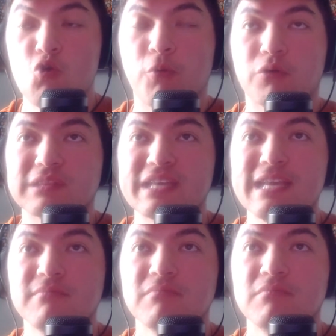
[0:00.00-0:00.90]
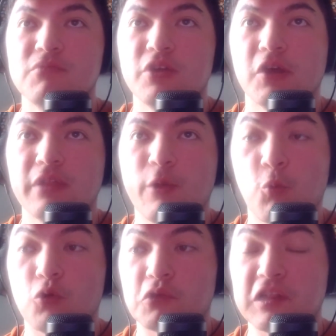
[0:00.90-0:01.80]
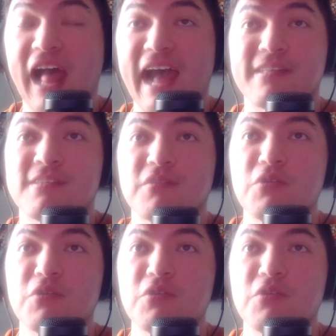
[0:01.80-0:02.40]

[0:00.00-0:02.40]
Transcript: uber elite, you know, like world class.